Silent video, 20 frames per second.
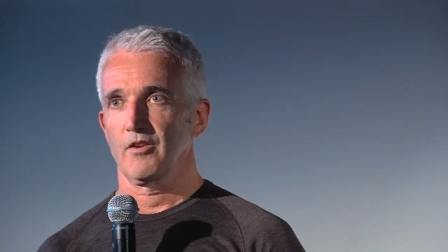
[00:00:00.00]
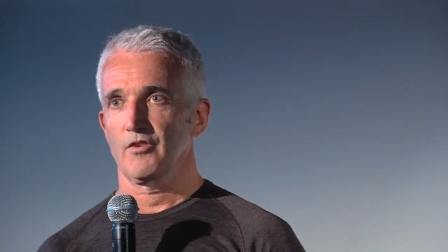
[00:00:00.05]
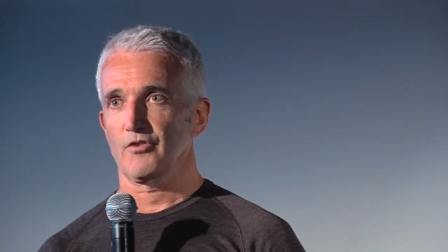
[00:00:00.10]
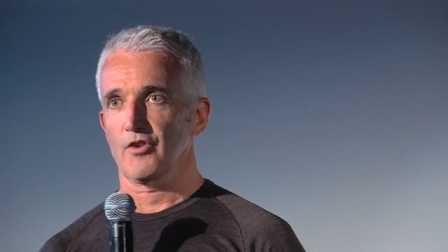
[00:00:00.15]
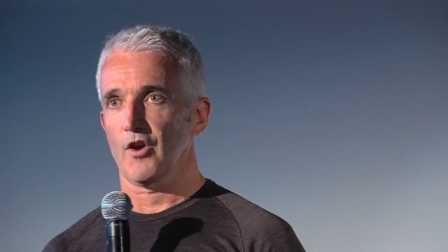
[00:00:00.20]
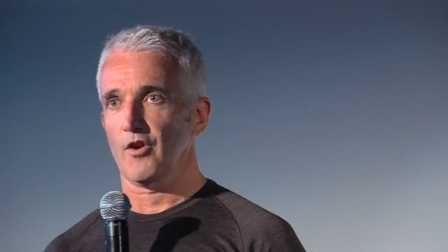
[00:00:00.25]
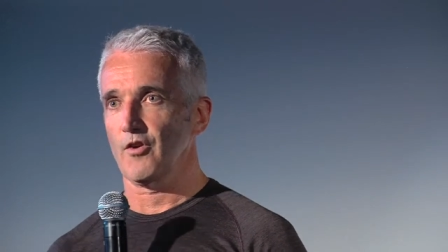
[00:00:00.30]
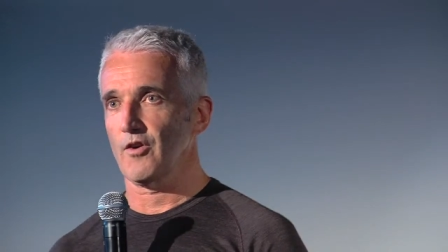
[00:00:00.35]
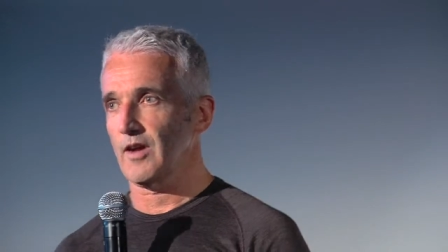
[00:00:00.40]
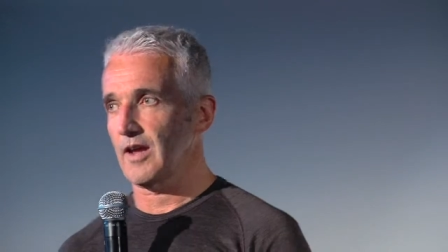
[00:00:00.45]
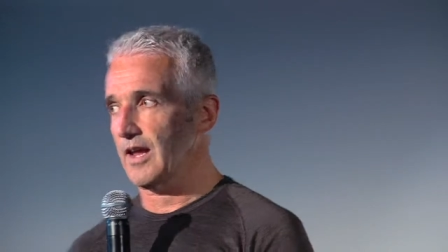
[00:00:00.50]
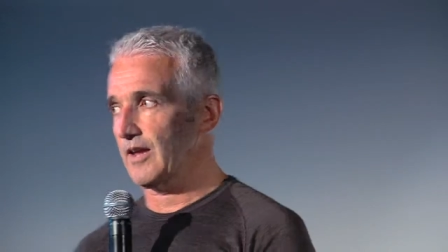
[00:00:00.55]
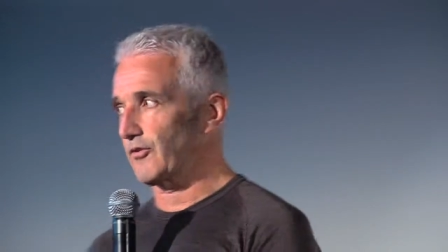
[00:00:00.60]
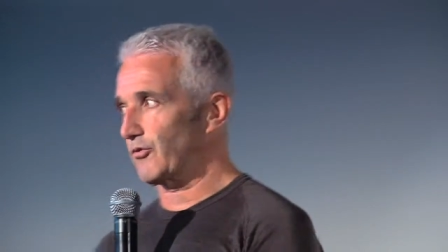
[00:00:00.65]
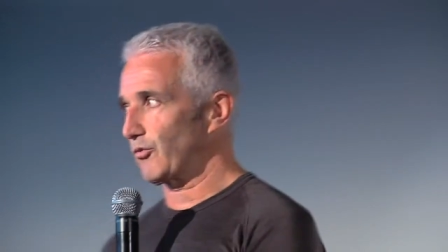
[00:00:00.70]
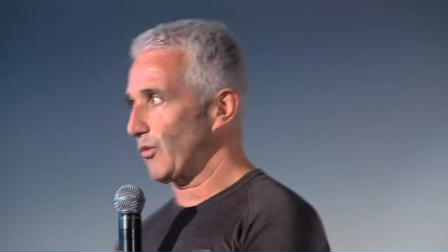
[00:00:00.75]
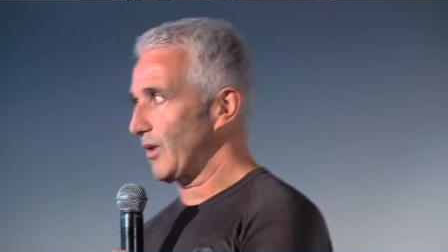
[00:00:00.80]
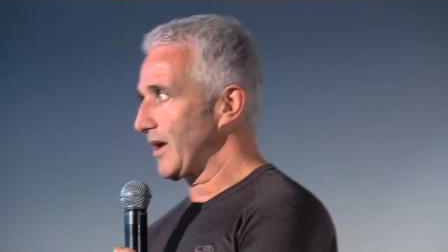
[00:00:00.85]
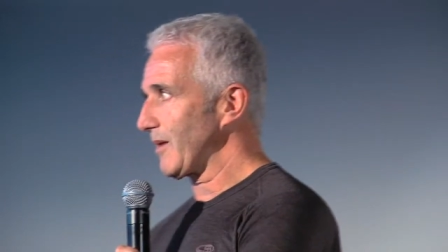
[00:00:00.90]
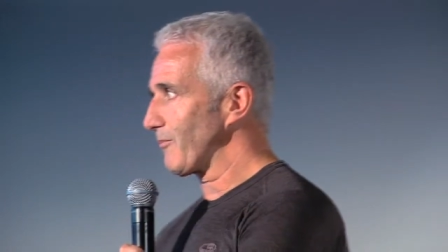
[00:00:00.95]
So
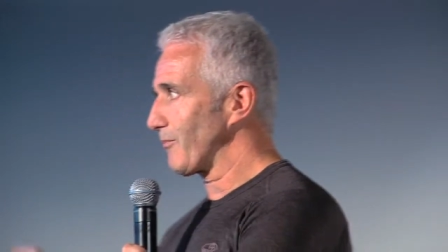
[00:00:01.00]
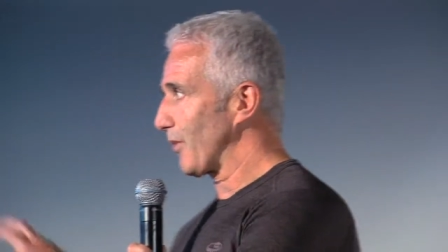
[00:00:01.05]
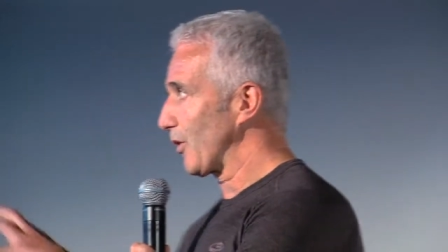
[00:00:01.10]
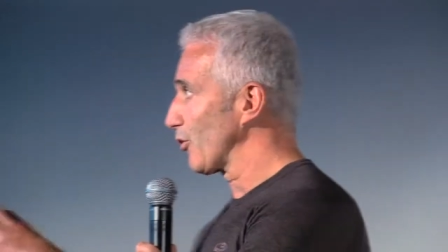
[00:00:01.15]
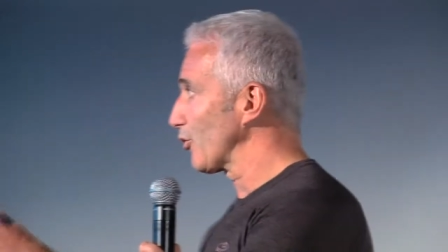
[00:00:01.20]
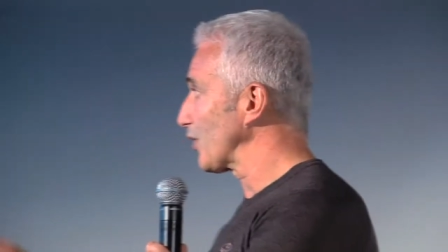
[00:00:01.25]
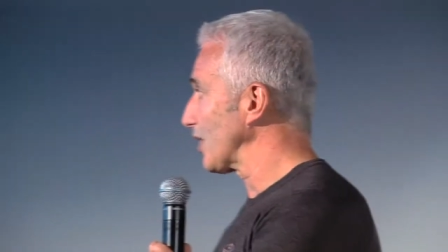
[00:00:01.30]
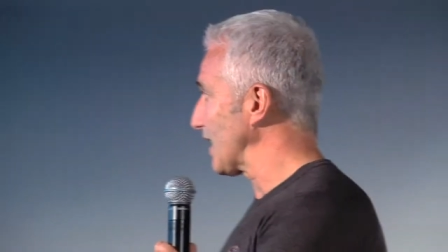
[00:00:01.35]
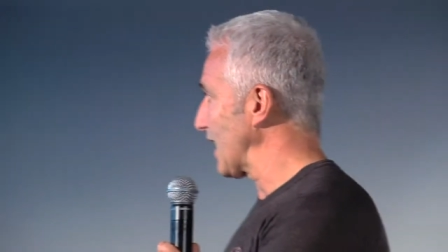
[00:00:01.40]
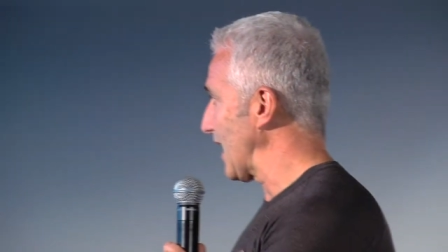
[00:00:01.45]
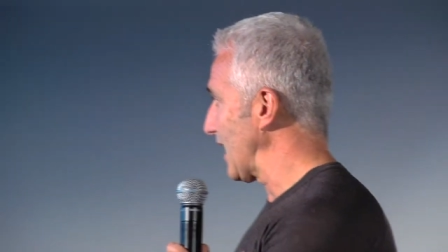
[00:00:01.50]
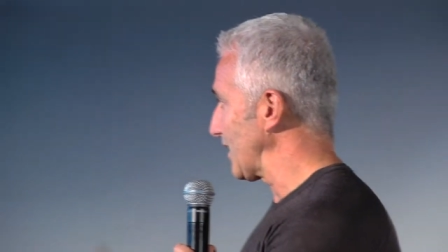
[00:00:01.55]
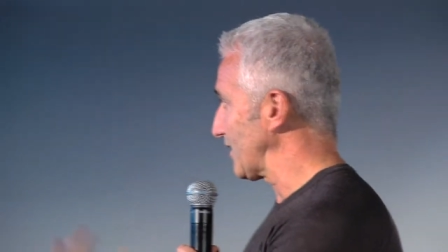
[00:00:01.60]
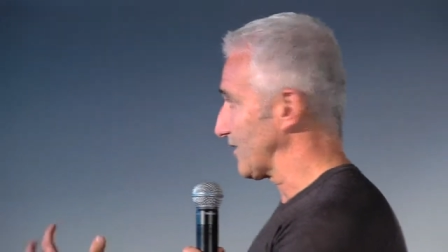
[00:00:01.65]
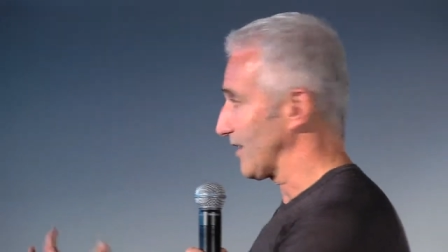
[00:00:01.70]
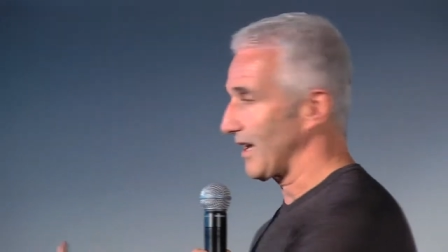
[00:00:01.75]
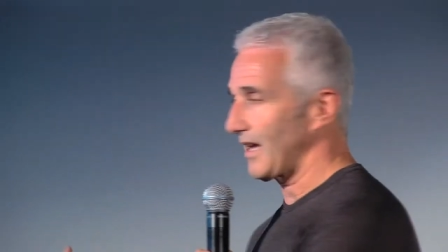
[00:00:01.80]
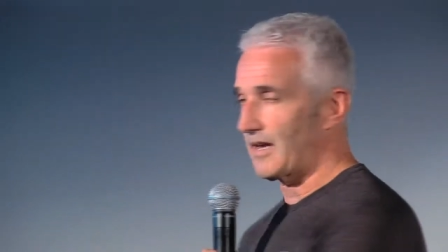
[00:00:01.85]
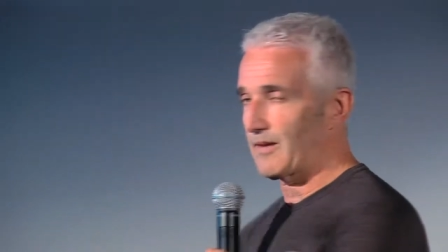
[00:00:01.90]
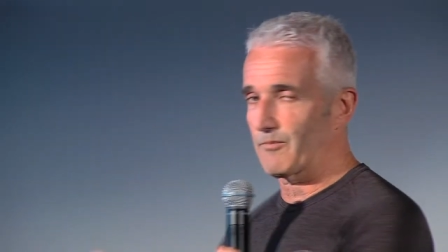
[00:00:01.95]
as we're building our
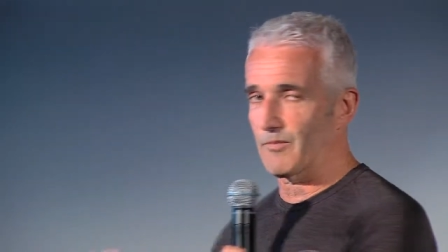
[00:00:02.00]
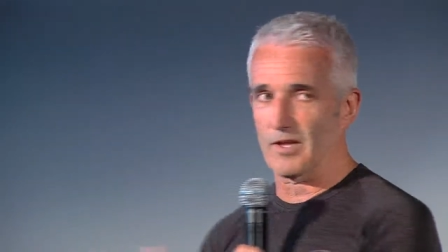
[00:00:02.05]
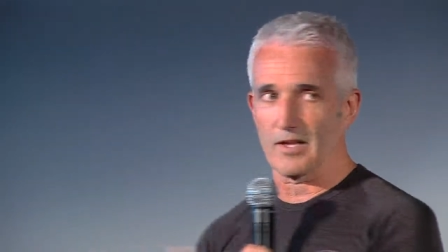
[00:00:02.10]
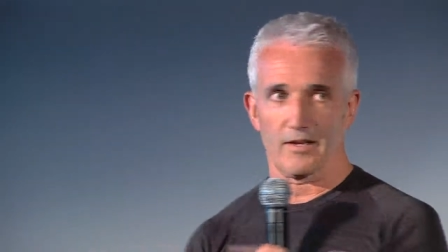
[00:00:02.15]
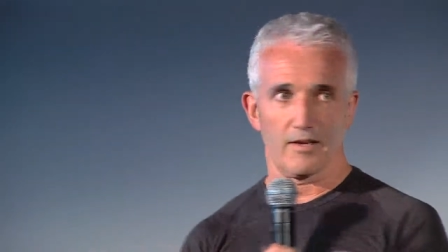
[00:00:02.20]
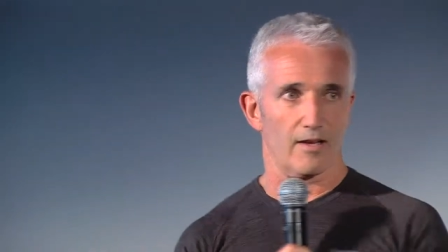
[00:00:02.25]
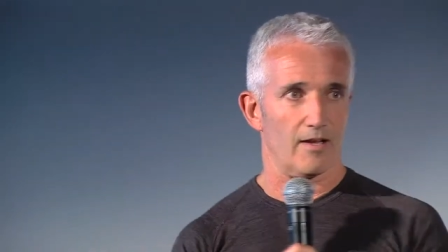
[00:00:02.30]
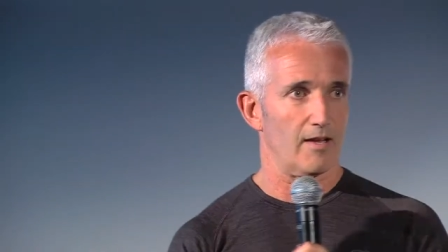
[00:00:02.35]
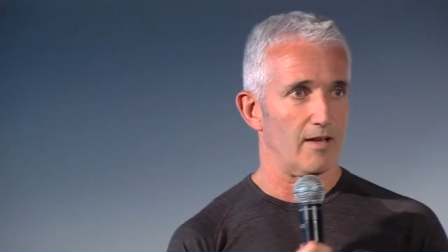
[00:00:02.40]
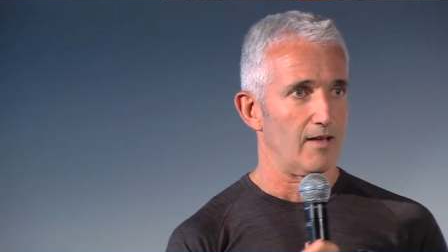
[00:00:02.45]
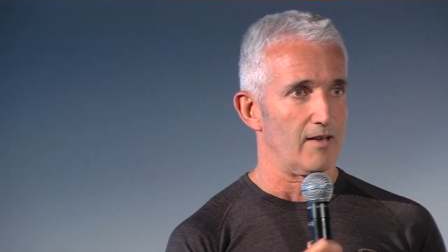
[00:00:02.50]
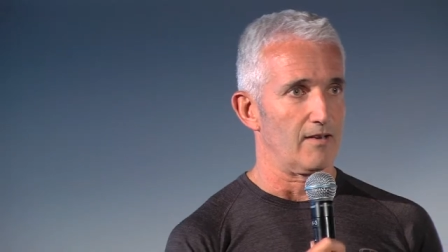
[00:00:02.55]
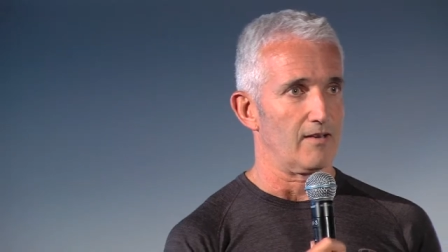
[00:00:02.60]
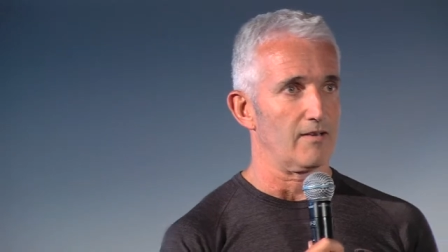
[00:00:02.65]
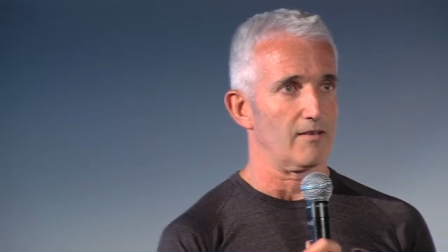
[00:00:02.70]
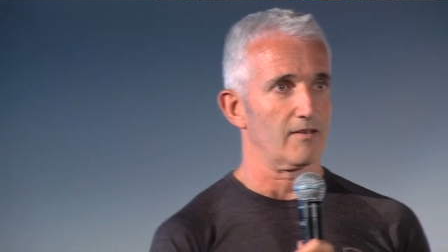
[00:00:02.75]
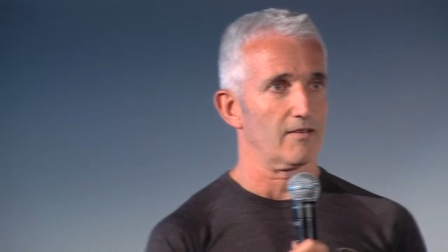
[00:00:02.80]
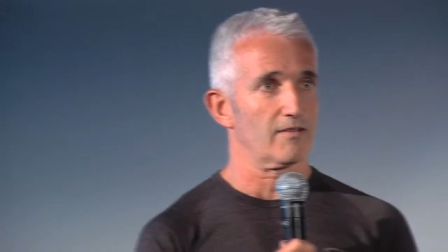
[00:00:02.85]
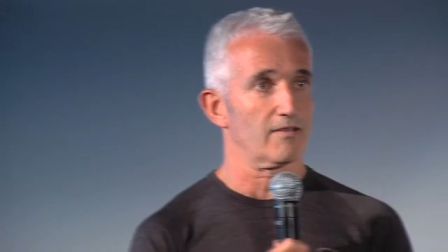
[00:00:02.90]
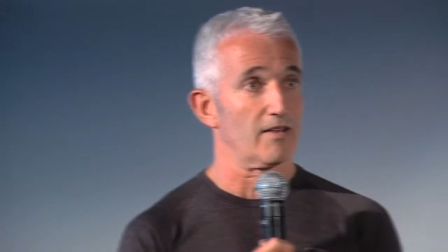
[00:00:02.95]
team and,
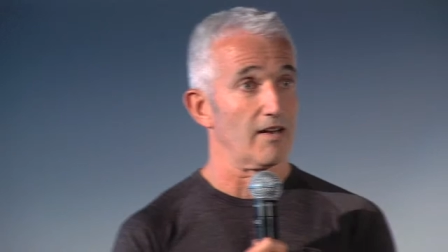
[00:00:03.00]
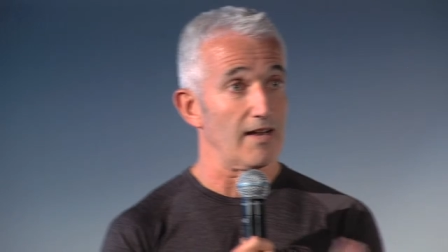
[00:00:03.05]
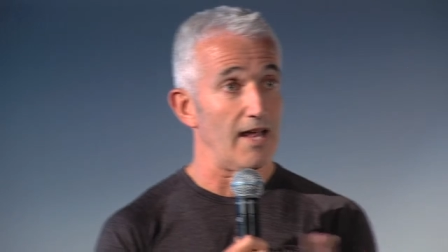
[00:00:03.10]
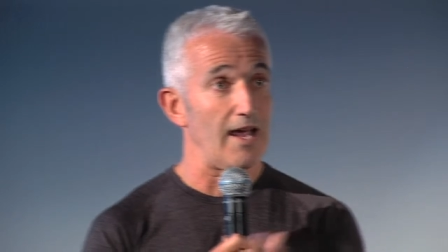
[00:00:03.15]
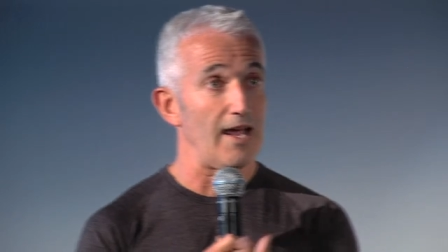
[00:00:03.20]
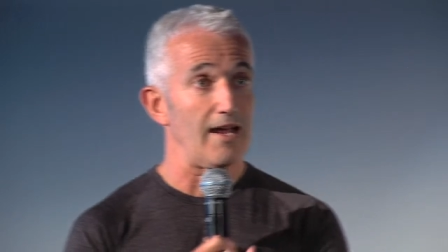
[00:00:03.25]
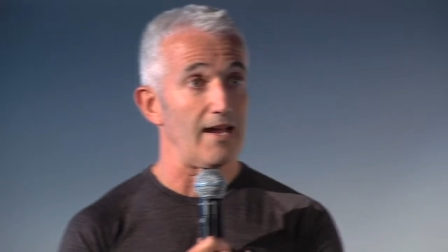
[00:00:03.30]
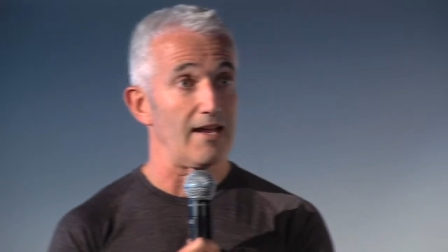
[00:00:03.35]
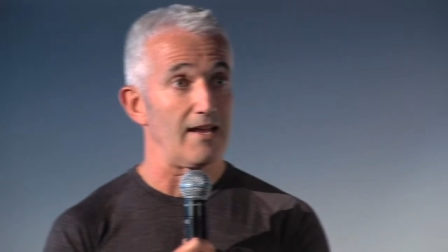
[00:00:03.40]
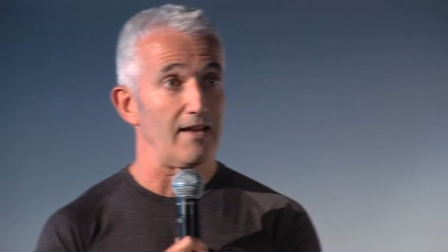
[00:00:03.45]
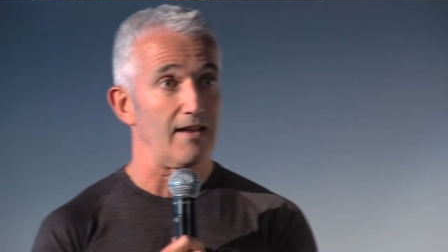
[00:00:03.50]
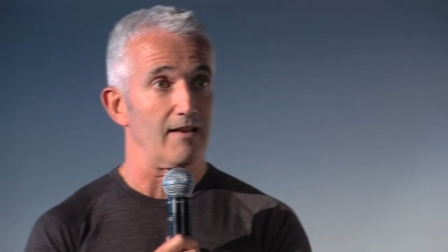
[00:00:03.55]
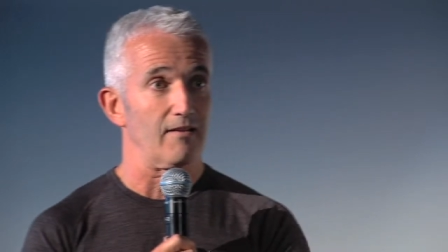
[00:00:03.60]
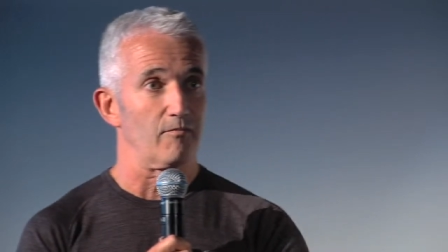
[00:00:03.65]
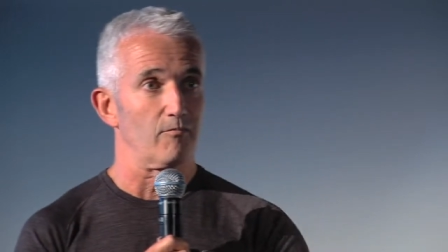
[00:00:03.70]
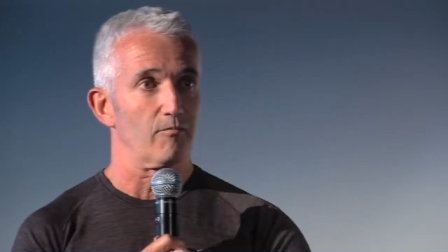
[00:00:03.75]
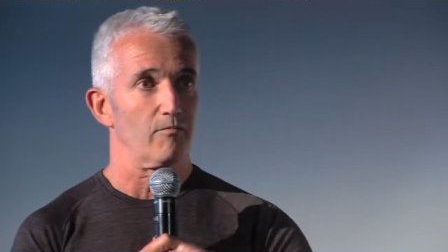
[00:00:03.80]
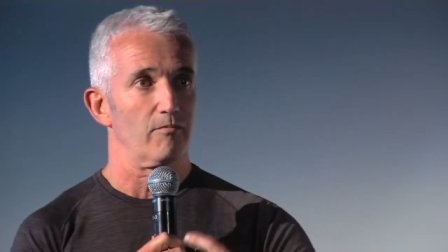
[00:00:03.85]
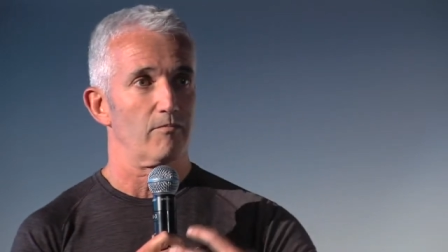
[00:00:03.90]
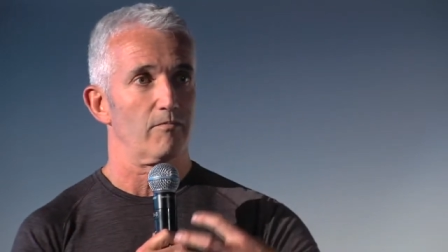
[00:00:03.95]
and today
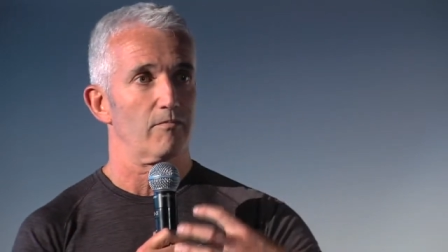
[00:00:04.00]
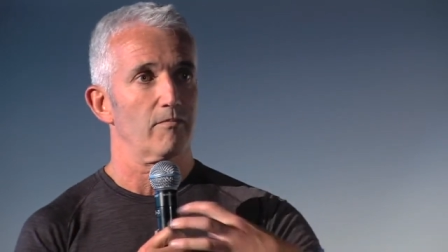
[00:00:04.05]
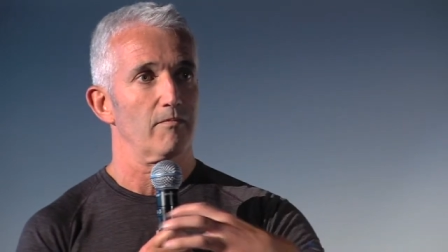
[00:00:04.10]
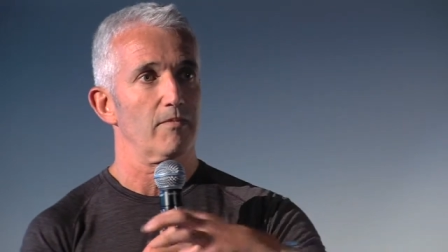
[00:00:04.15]
and,